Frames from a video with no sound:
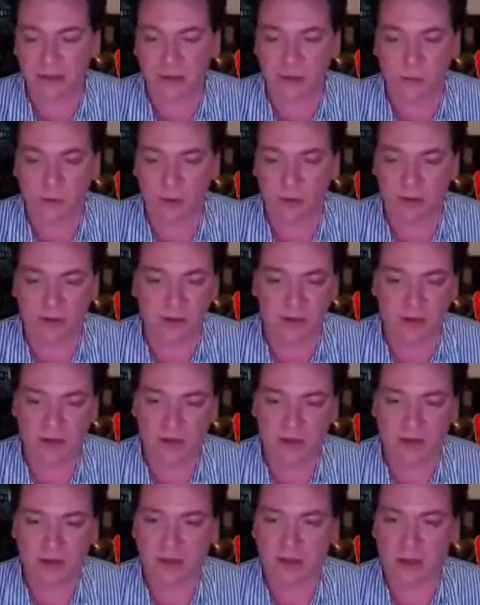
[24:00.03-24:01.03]
there were,
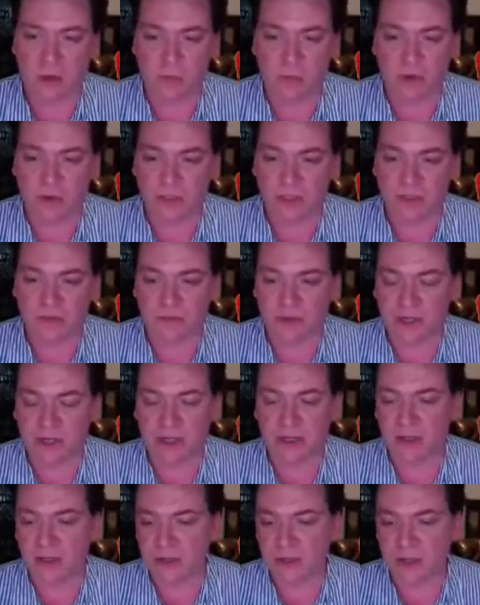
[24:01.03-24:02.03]
you know, modes of
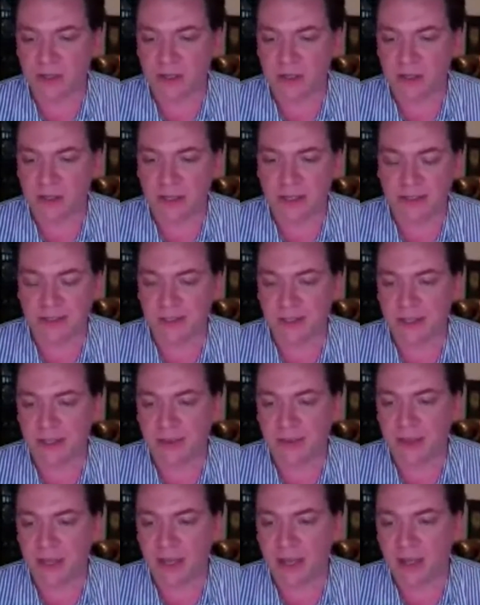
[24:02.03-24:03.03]
recognition and things
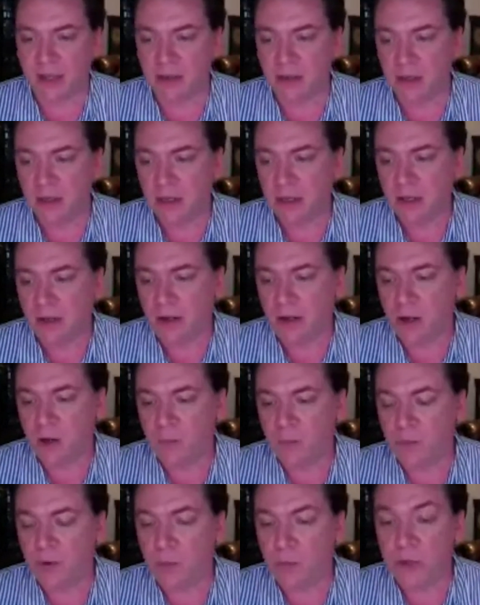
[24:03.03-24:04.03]
like that.
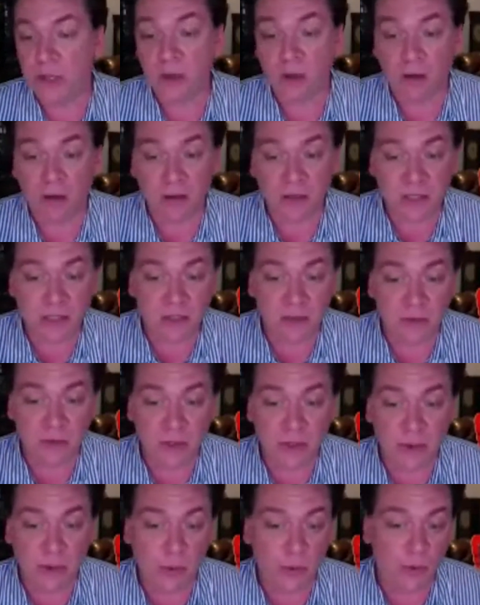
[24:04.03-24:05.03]
But we also
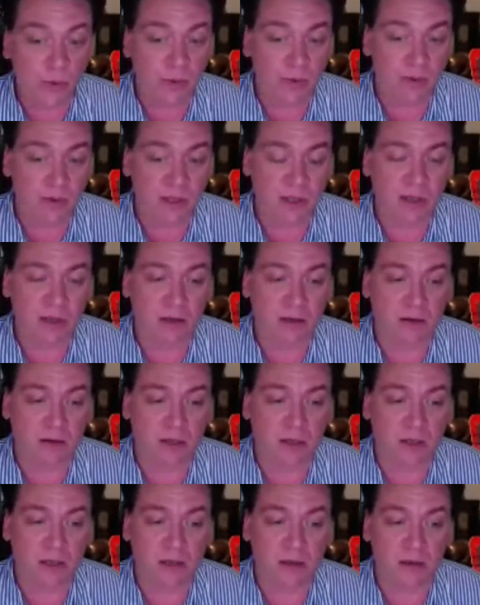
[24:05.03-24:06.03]
know that
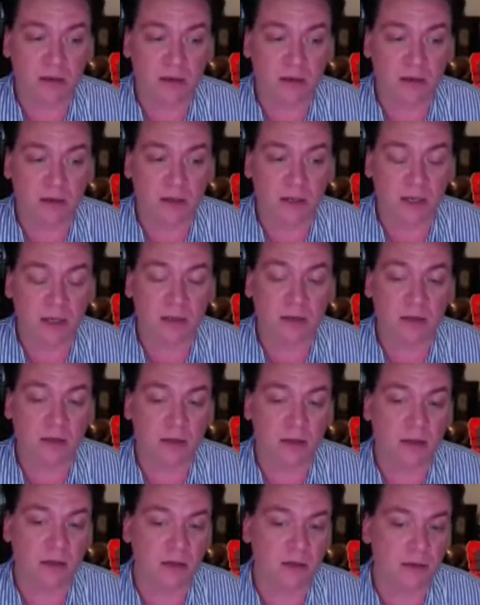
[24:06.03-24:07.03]
in
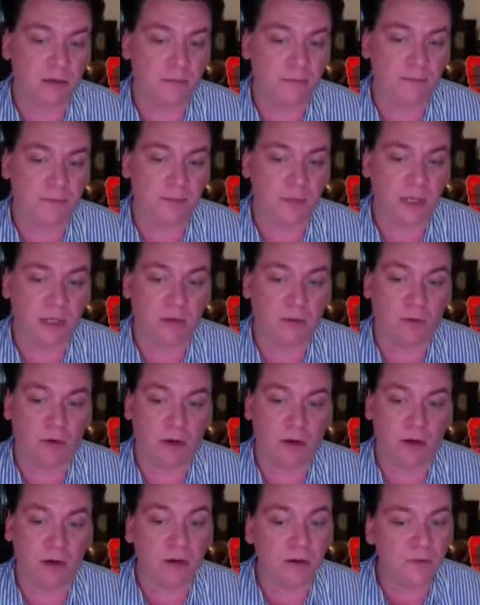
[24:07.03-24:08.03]
England, you know,
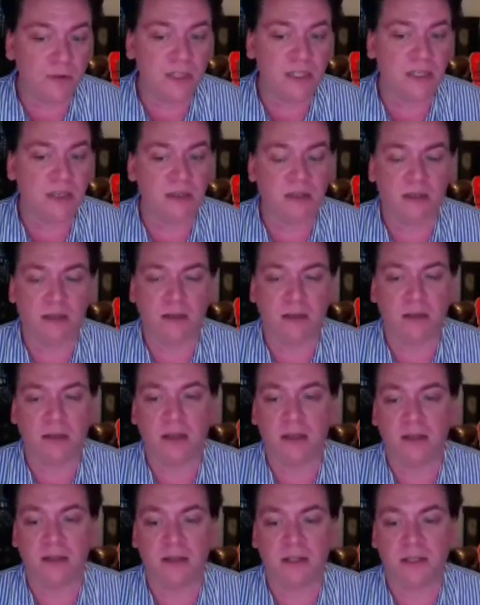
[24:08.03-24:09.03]
all of a sudden in
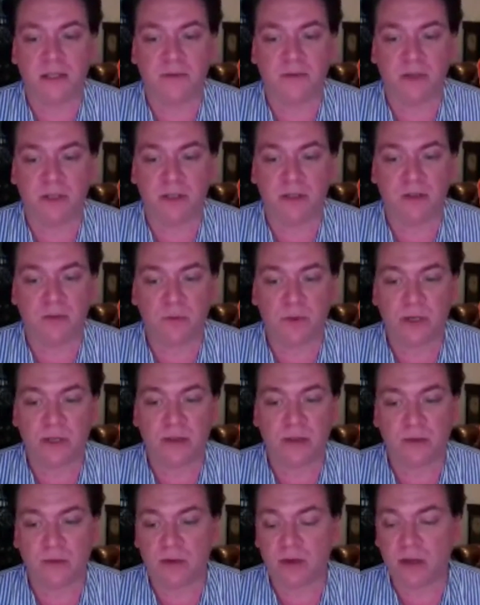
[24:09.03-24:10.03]

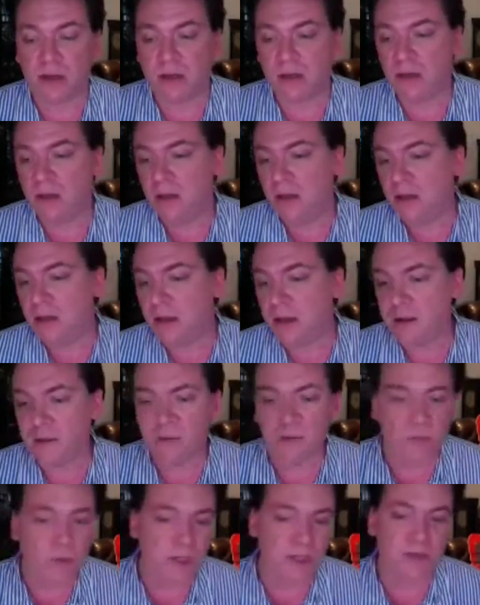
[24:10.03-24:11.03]
1723,
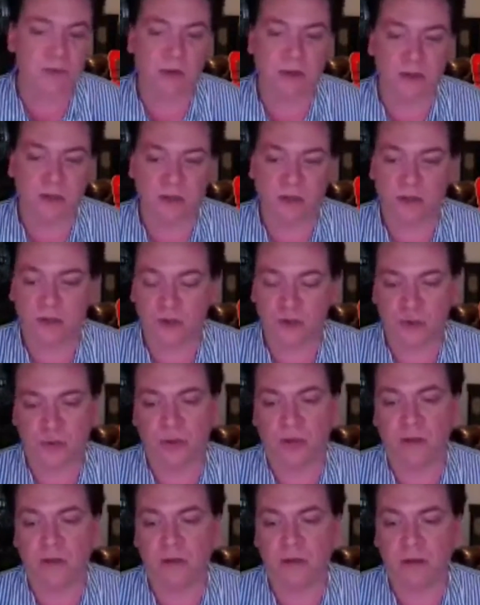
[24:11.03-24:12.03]
everybody's rushing to join.
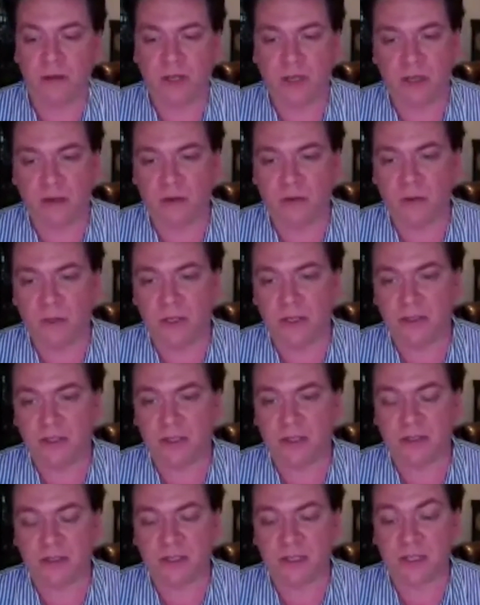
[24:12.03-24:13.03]
You know,
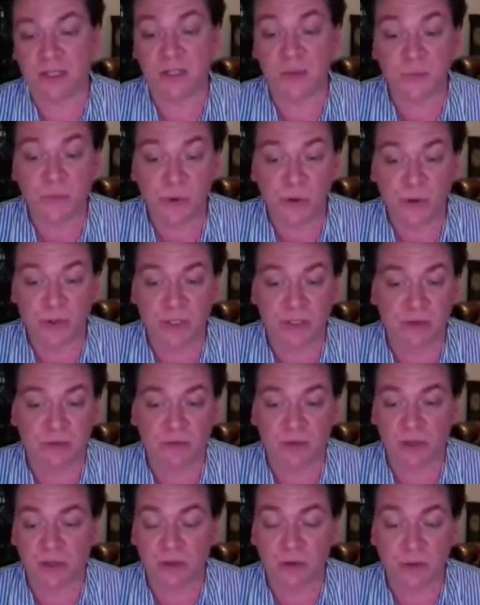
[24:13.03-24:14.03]
it's
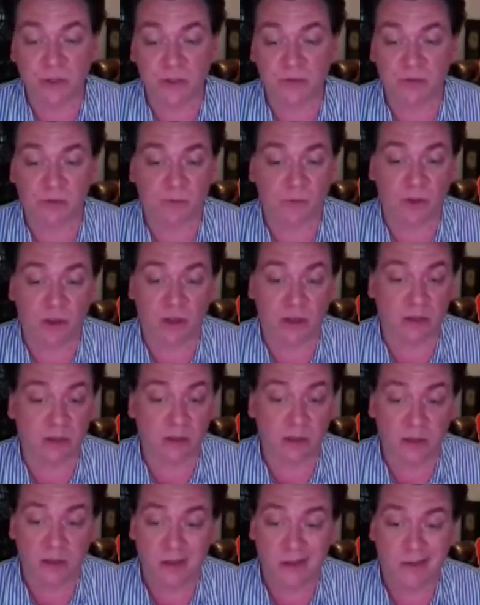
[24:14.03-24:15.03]
explosive. It goes from
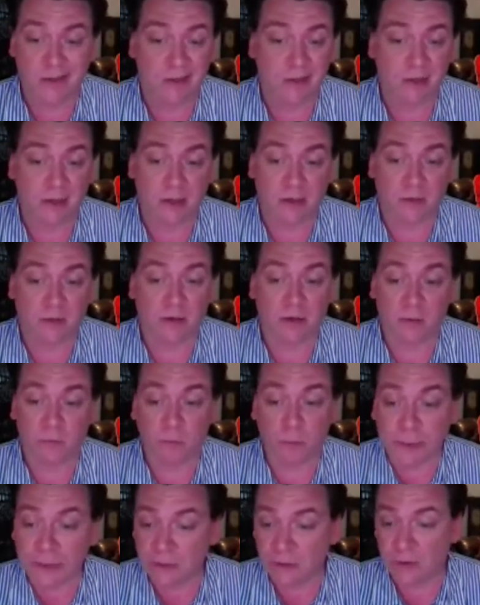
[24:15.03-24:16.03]
like, you know, a
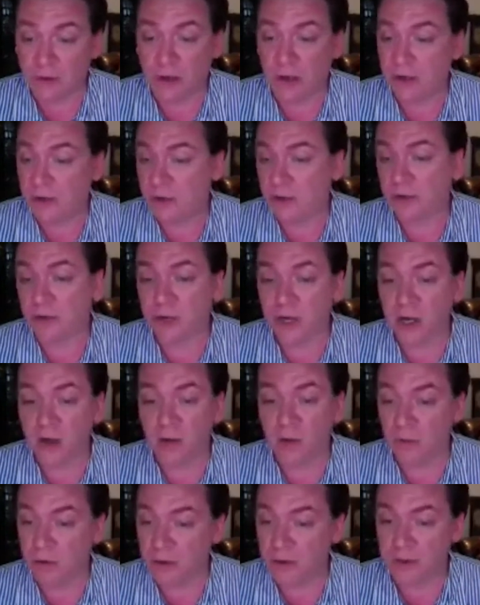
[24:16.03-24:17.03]
real
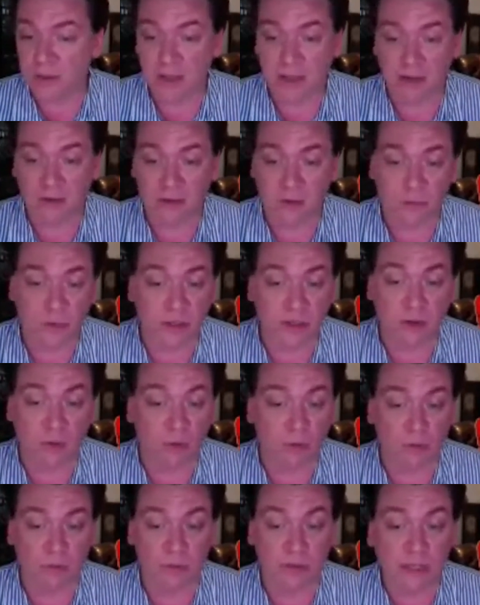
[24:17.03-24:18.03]
underground thing that we
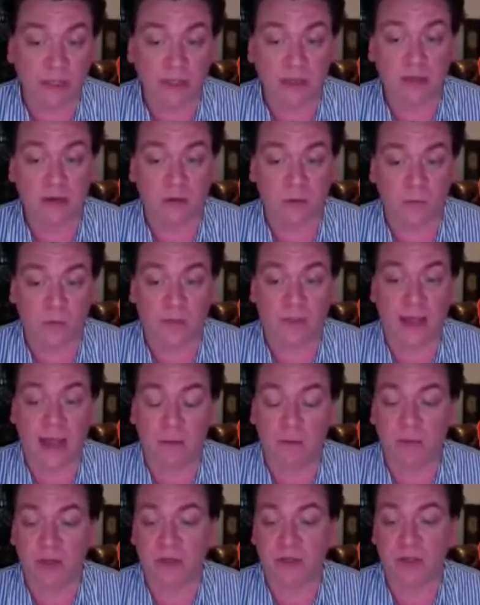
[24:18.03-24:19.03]
don't really know
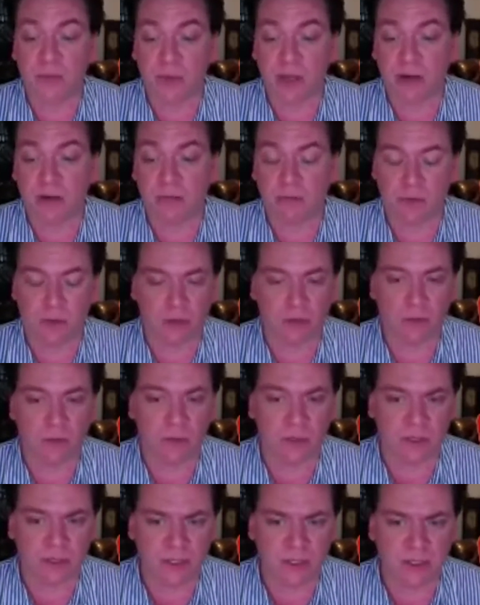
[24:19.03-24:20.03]
that much about. We know
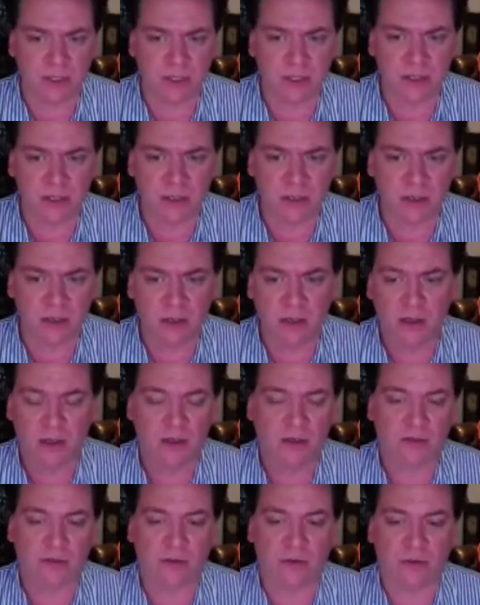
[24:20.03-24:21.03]
it existed,
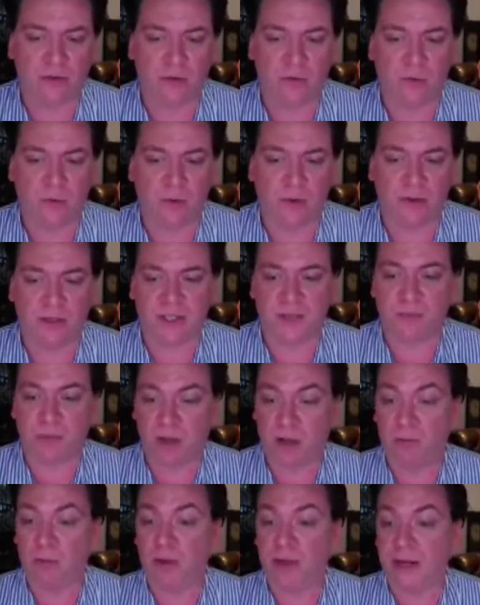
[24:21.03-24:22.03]
to this
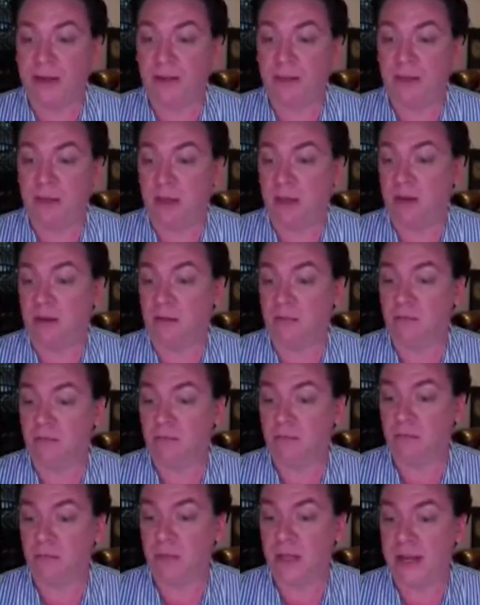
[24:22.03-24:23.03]
public thing
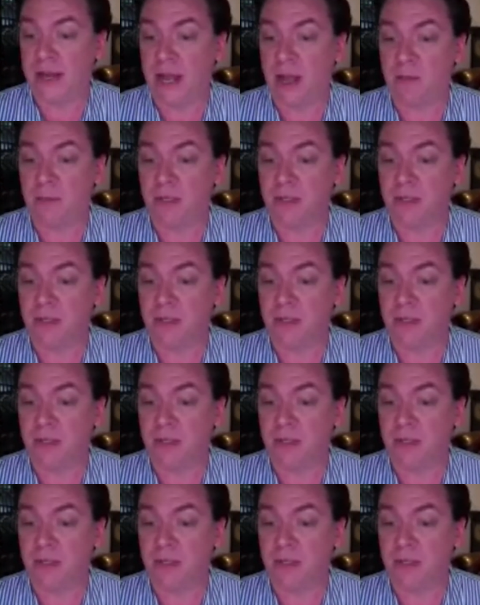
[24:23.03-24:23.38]
that happens.